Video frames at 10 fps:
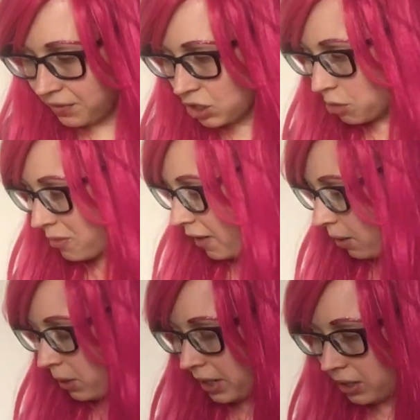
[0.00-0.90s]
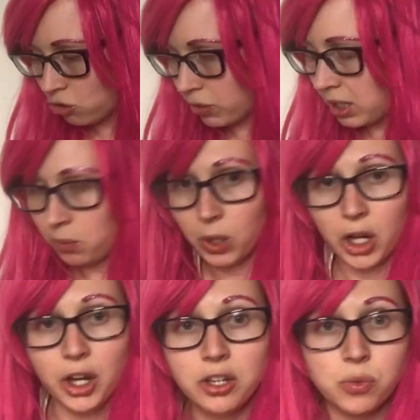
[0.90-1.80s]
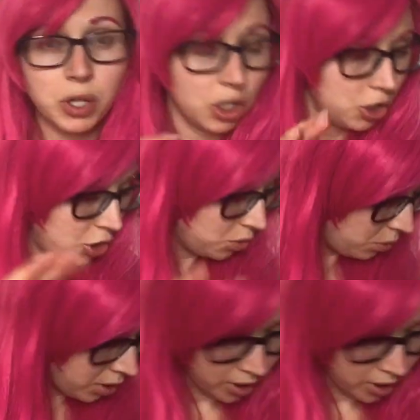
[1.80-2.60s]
some of our tricky words. We're going to do